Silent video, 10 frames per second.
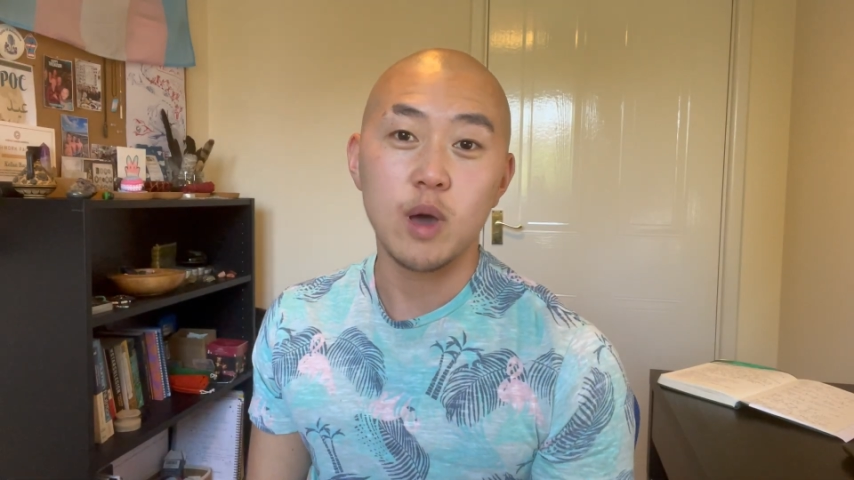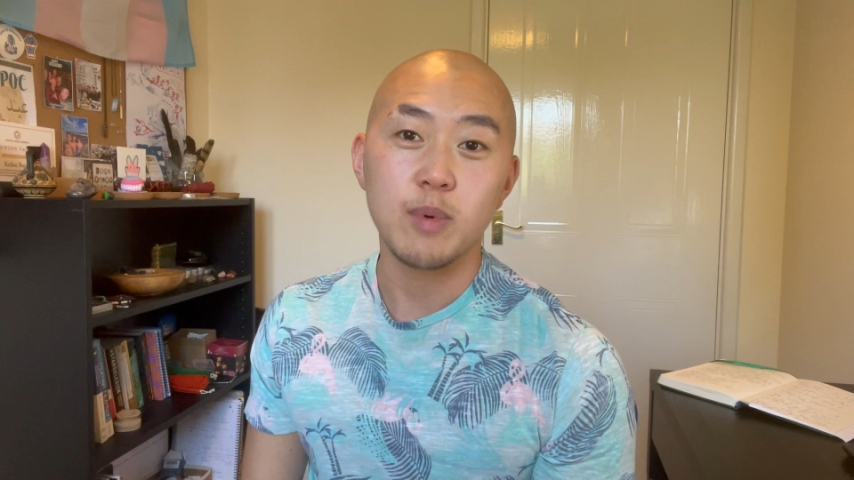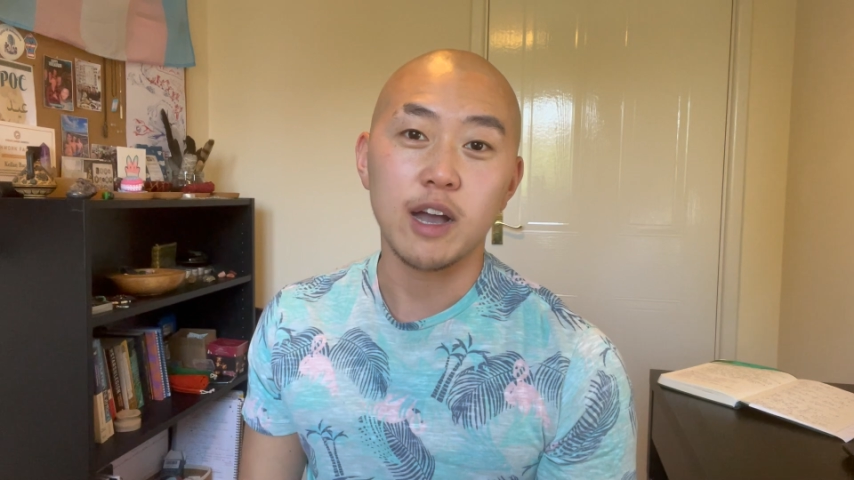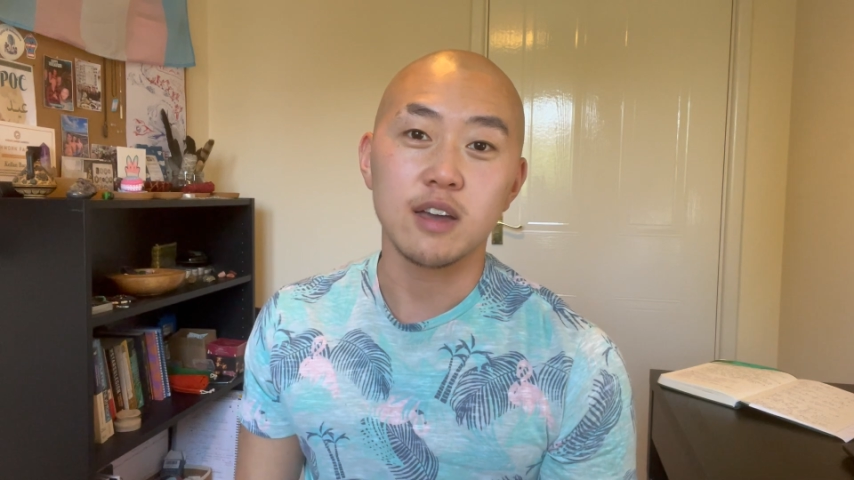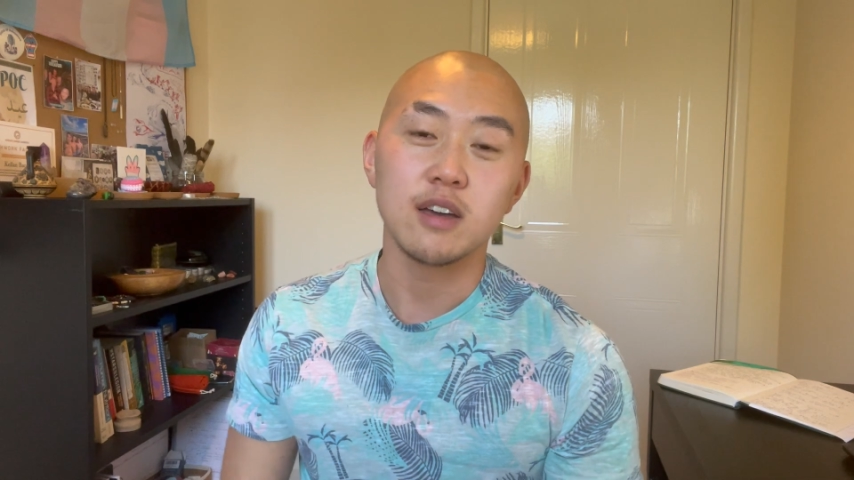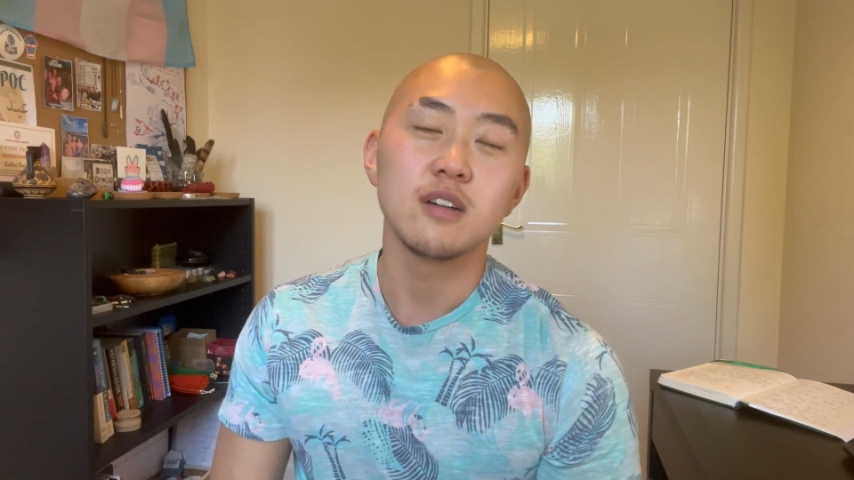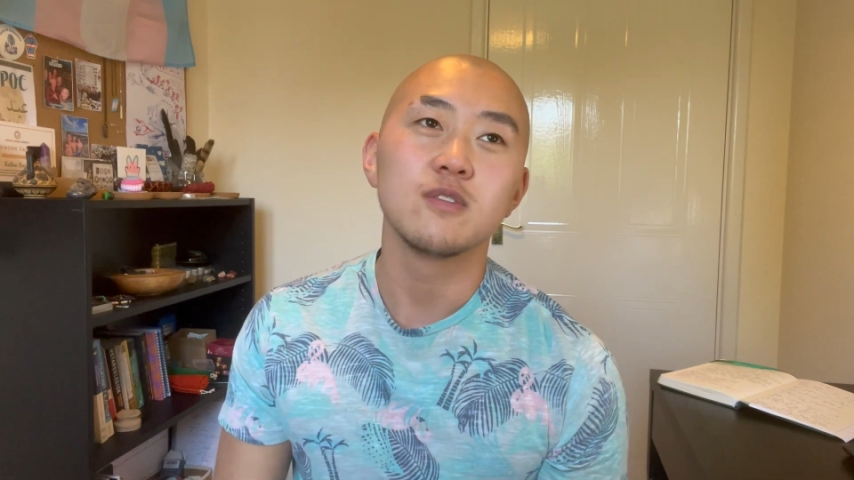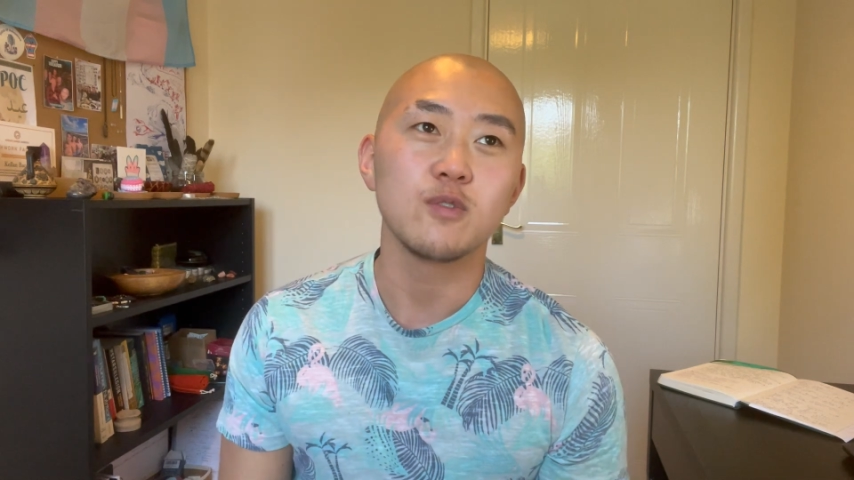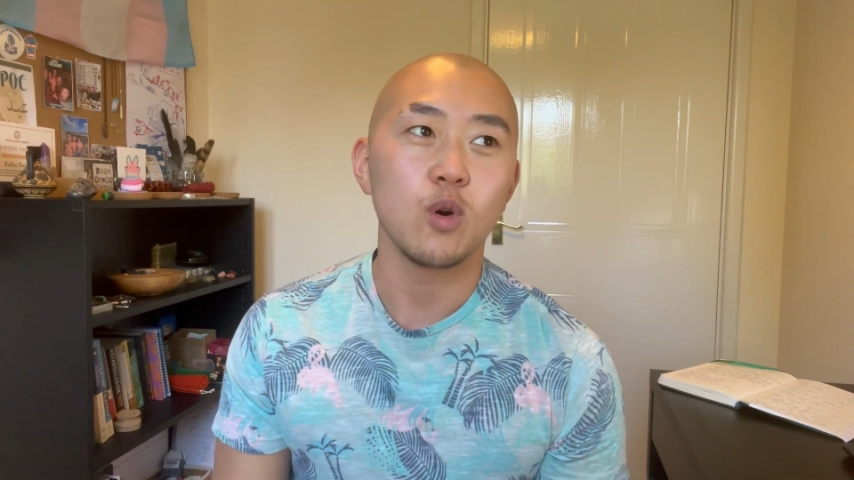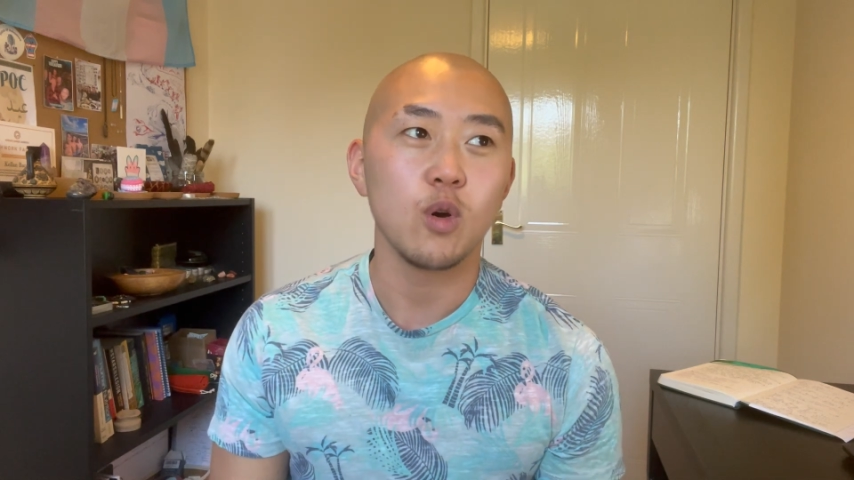packer
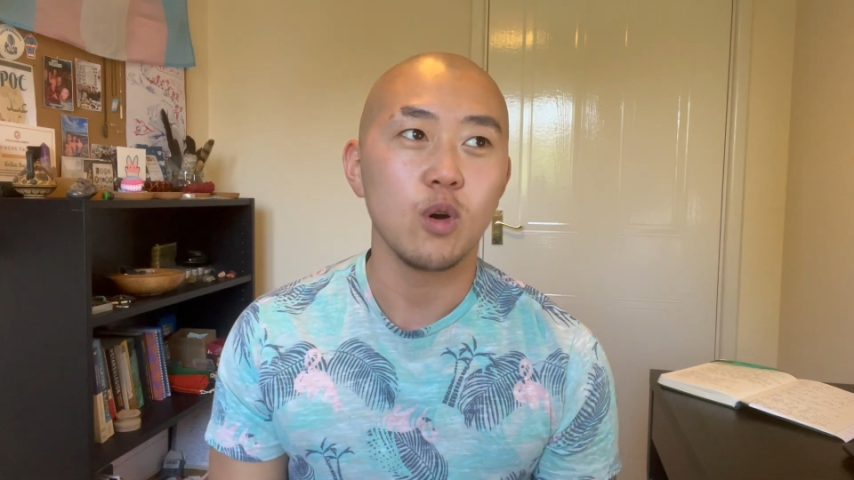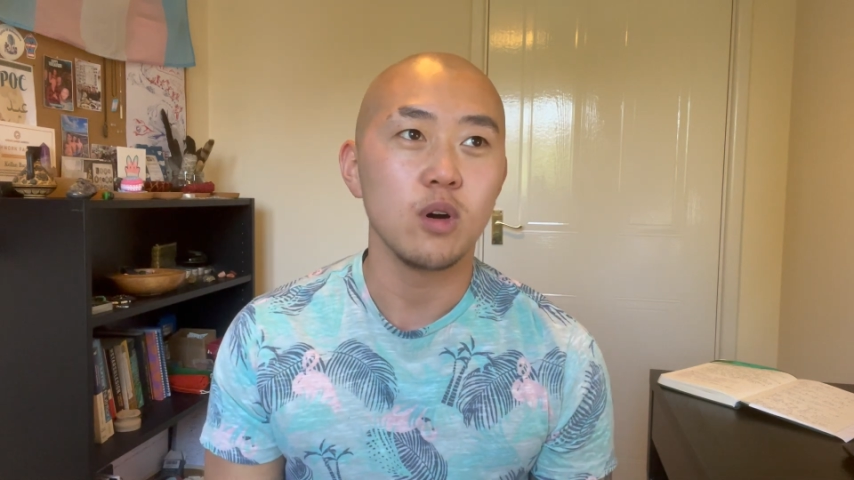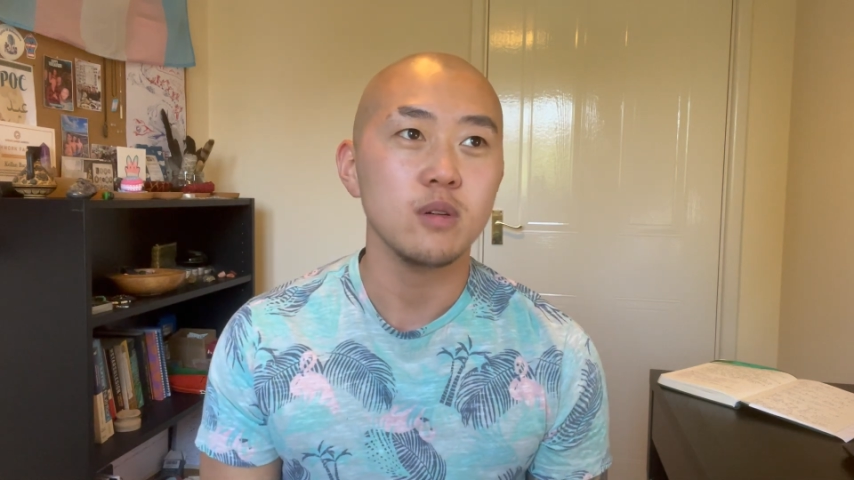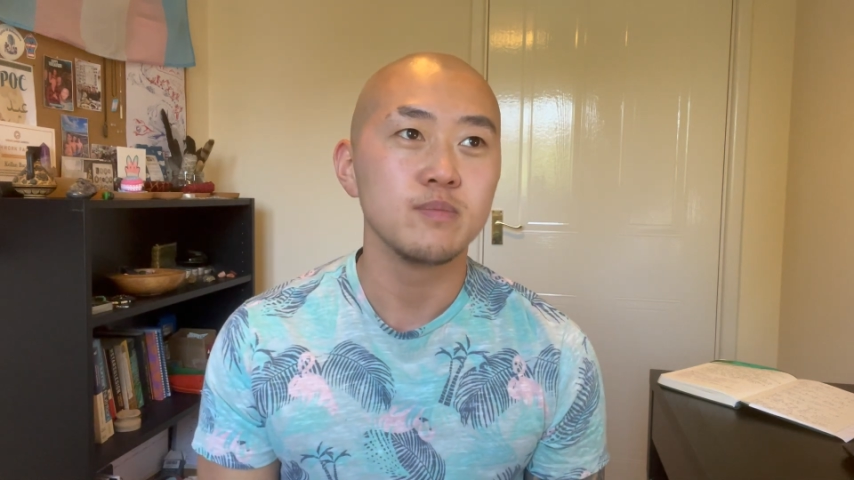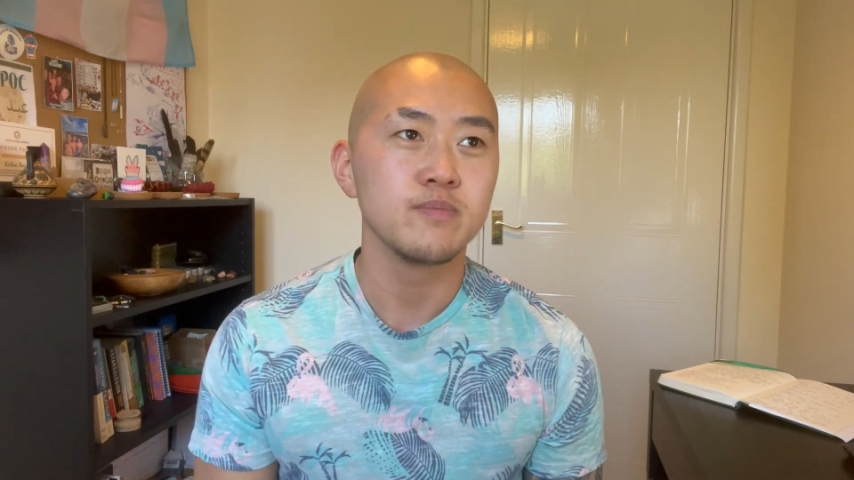for